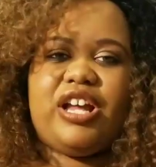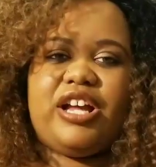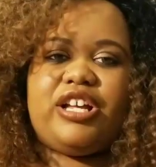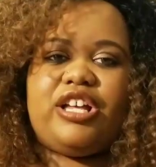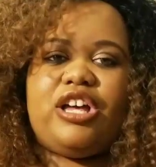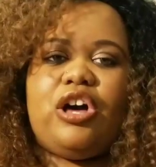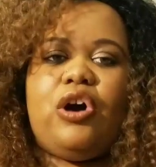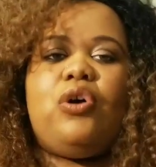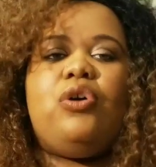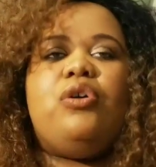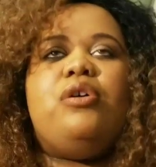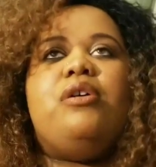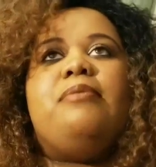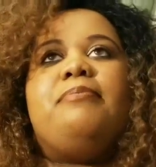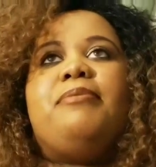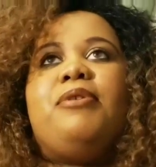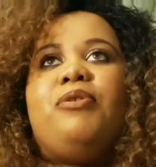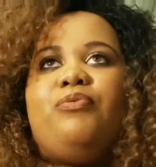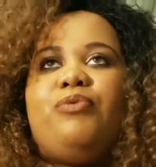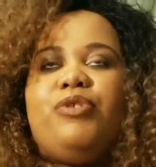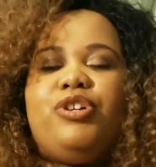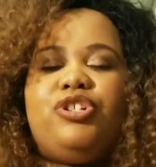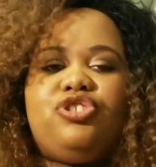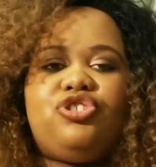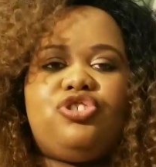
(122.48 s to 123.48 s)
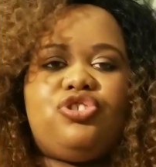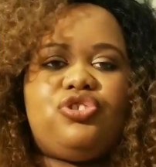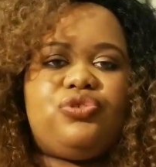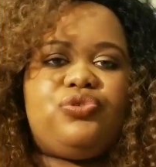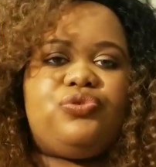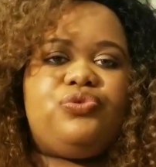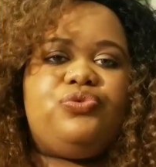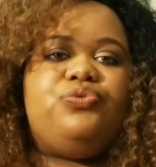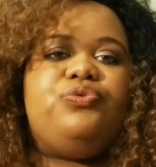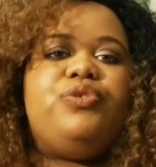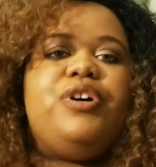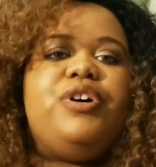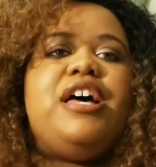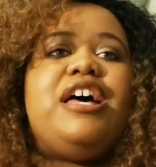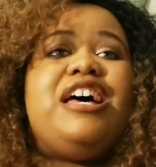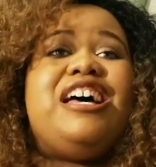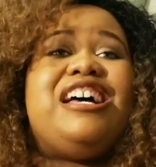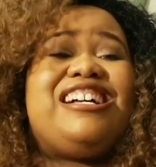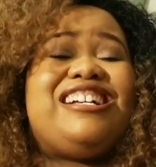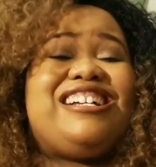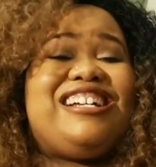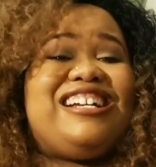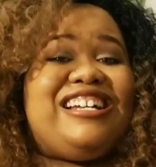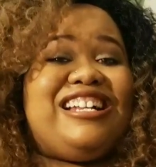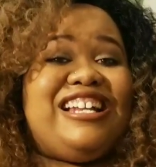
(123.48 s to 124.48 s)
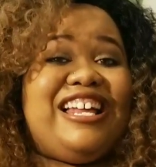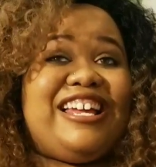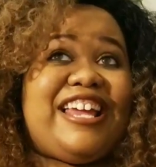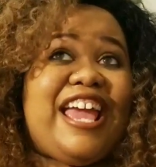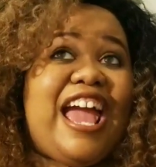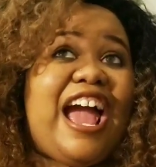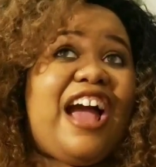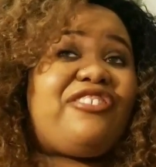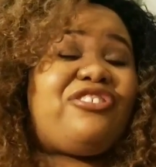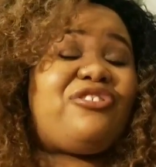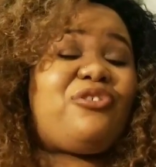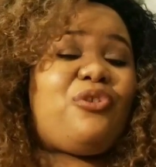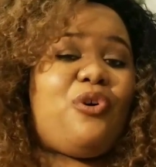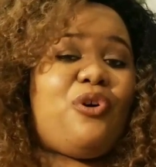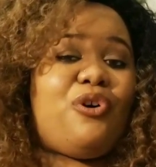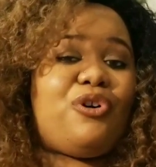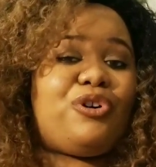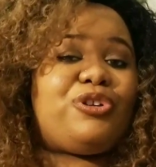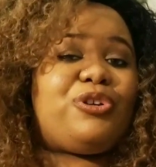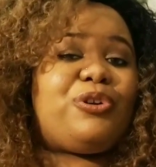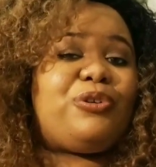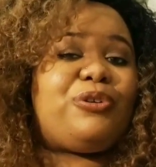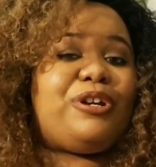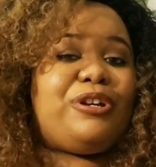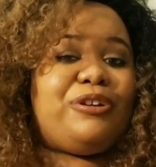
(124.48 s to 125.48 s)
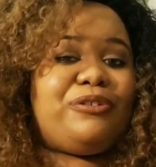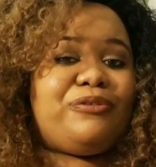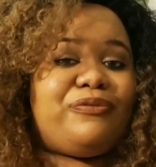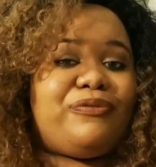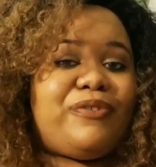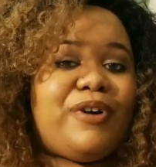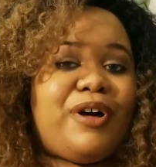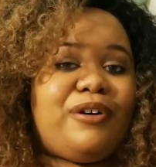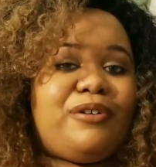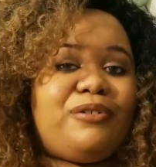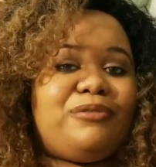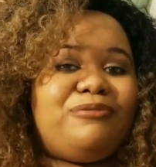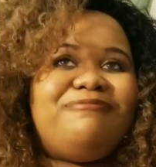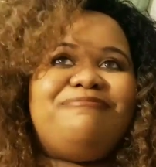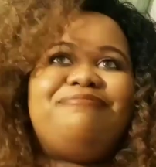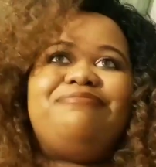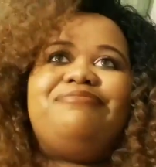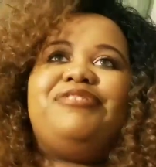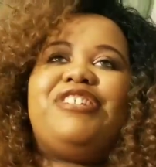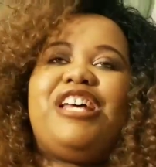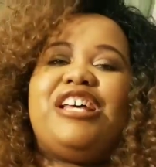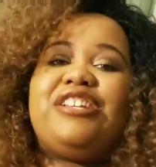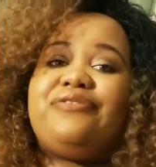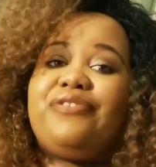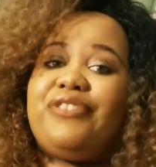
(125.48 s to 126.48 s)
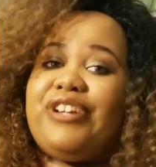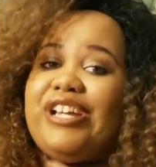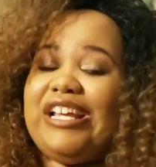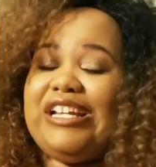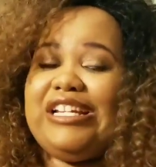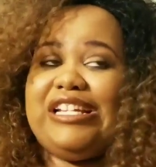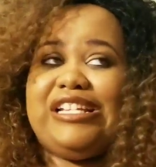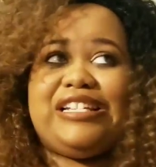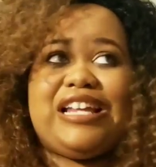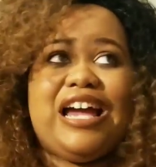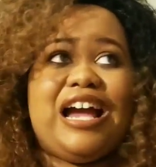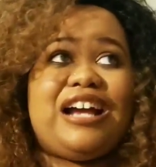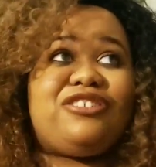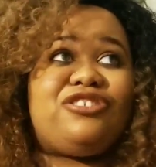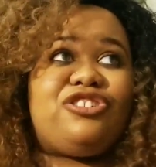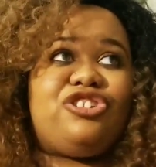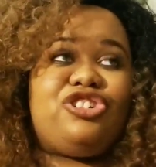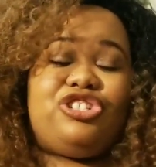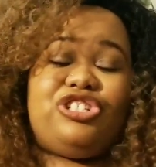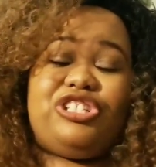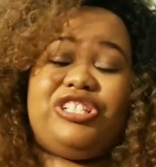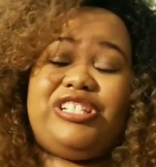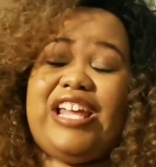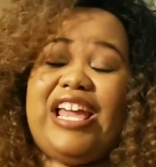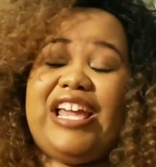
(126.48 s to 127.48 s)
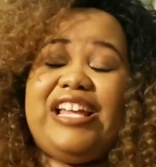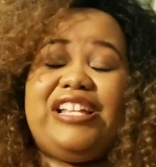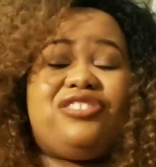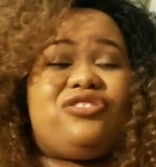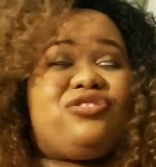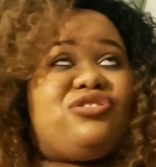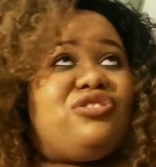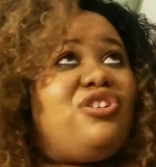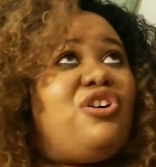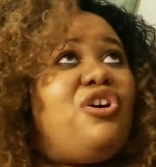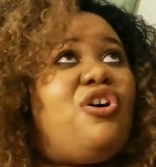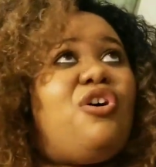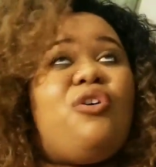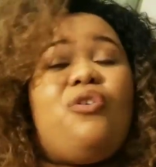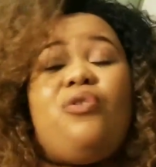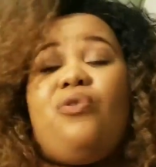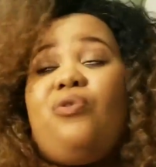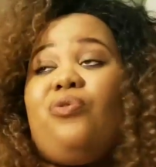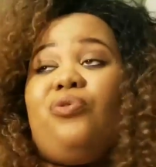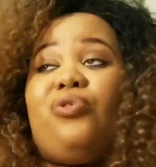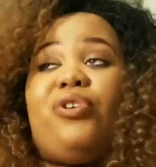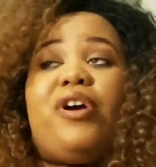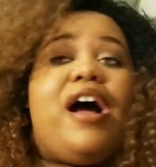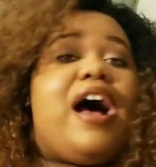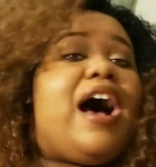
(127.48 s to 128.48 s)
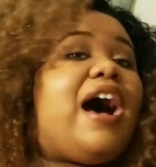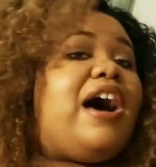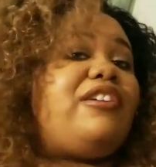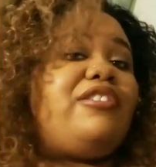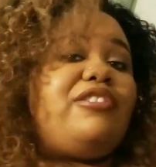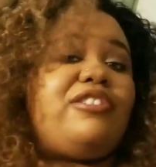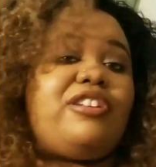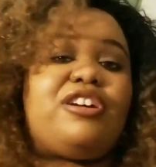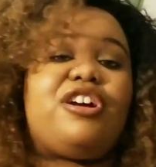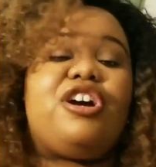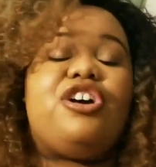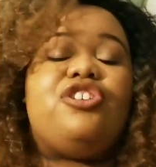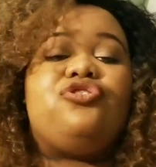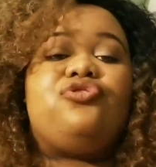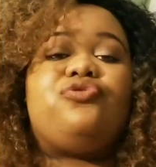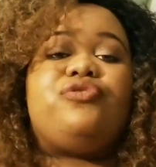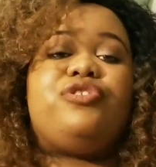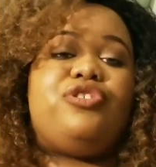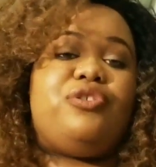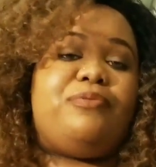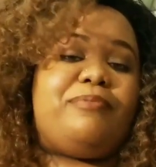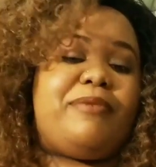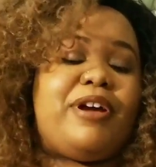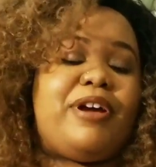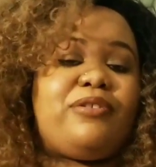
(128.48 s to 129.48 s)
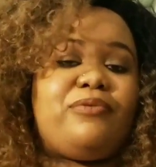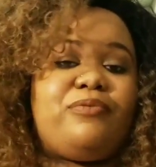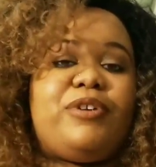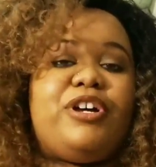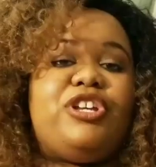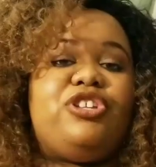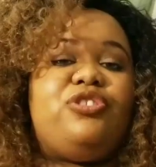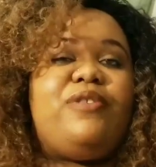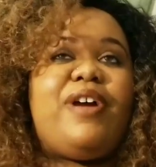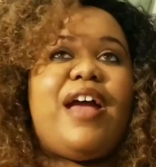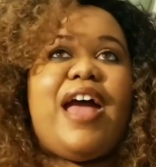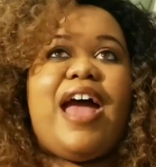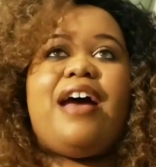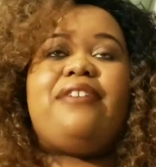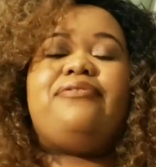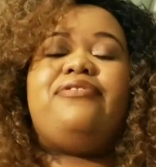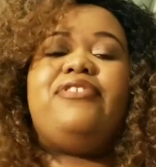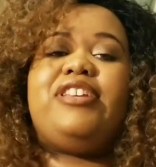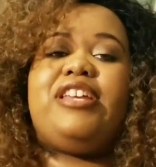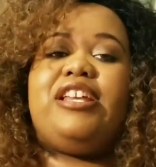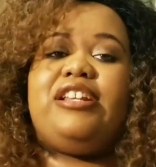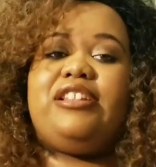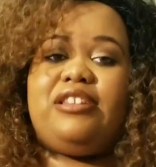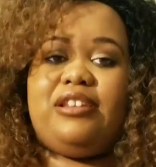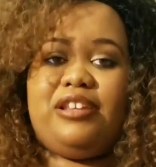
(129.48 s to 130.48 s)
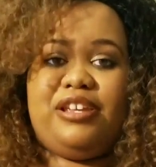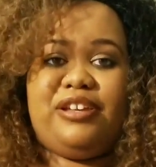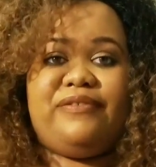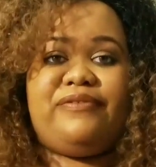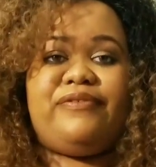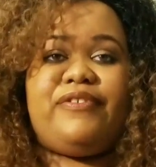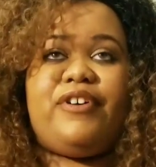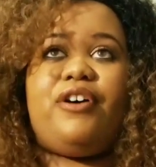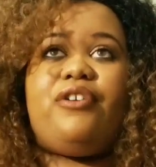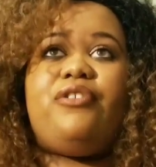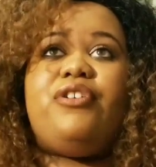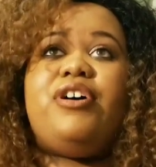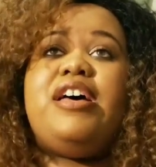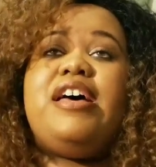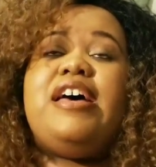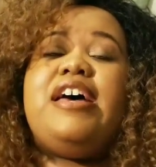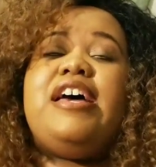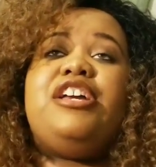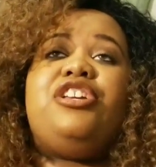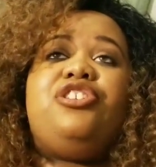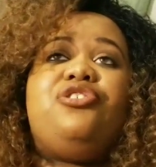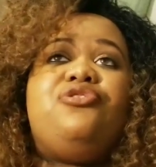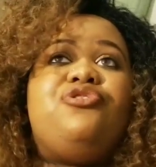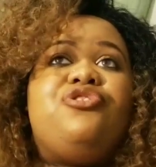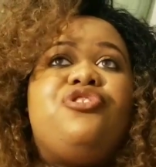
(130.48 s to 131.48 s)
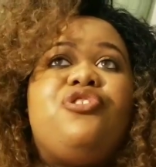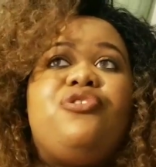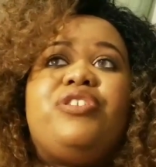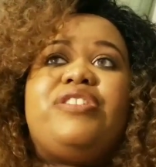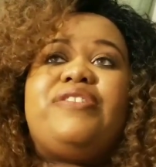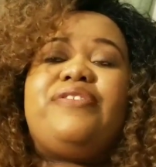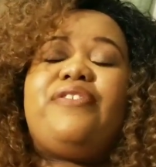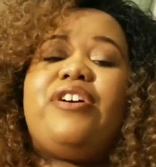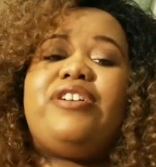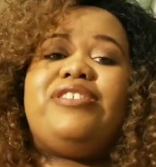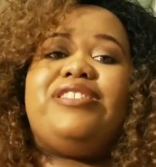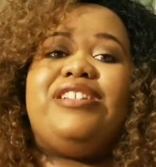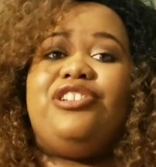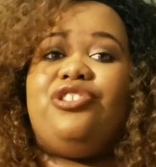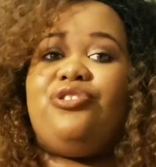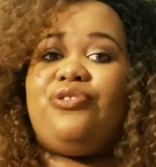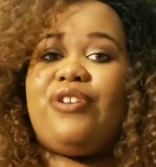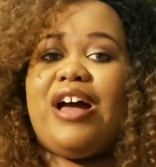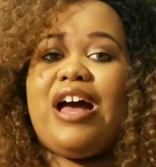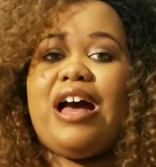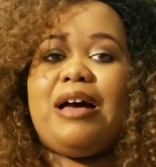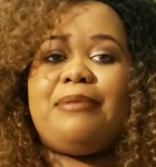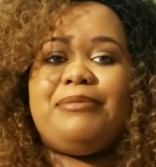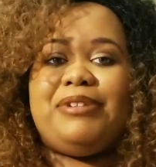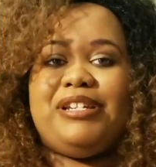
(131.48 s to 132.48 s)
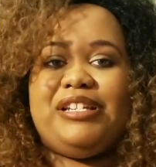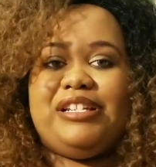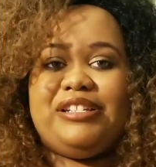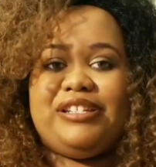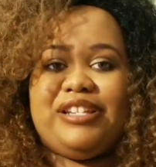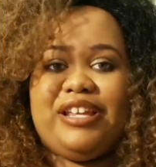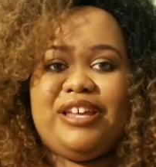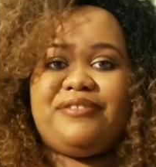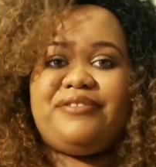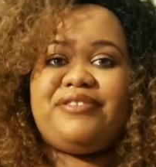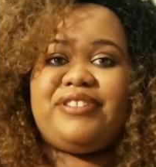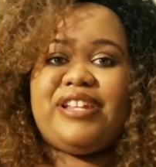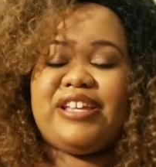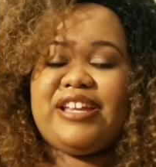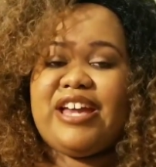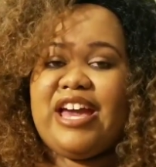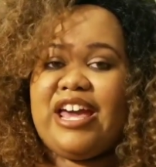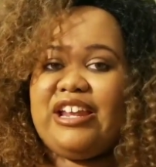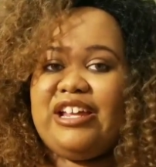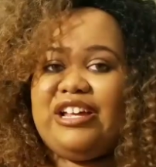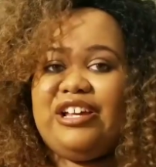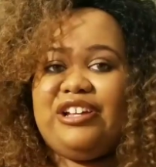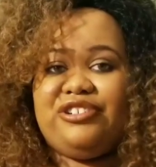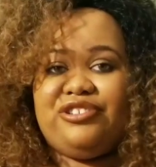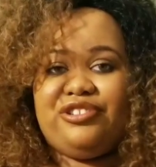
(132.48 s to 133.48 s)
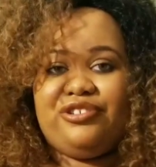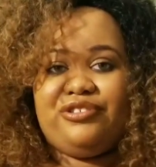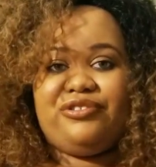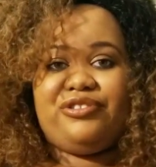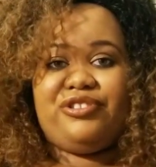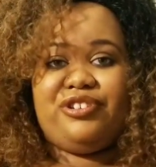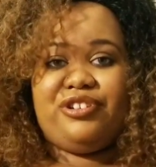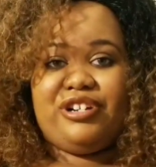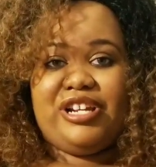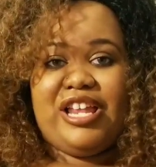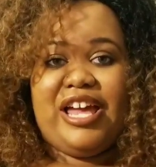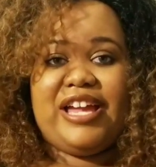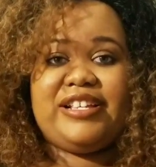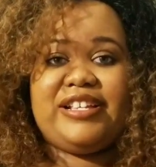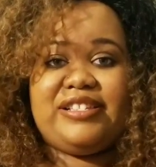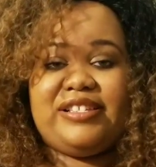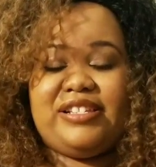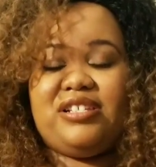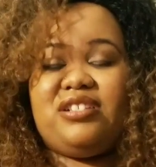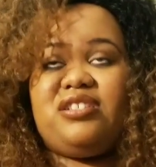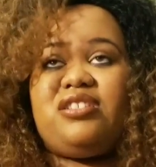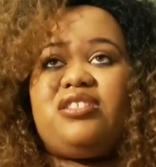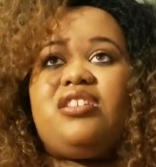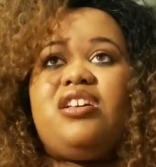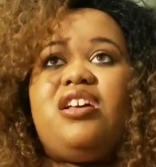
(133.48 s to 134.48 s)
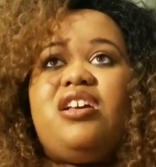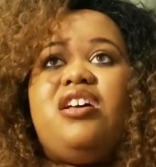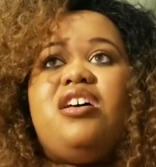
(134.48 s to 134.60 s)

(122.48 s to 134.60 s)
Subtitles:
I go? But once you gather all your info, that's for any doctor, the states or out of the country, no matter what. You have to get the info. You can go as far as to know how many deaths they got under their license.